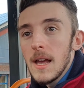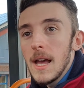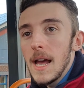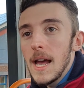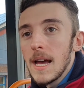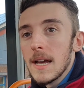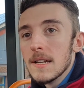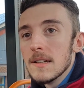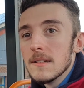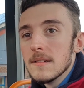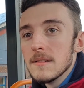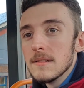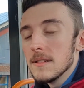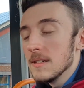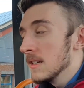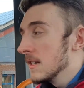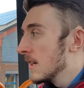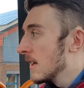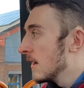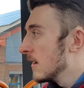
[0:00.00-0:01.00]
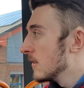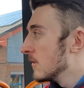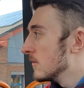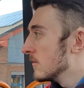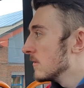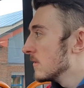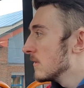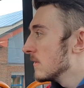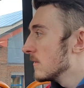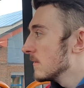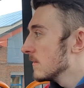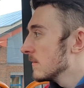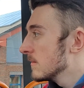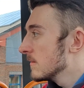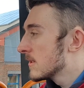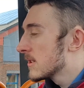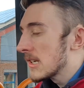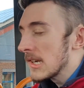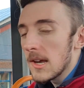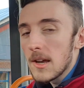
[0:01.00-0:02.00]
And, you know,
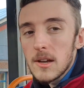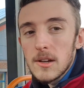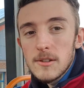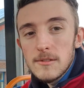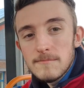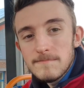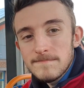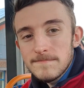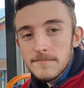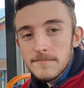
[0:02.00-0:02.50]
so,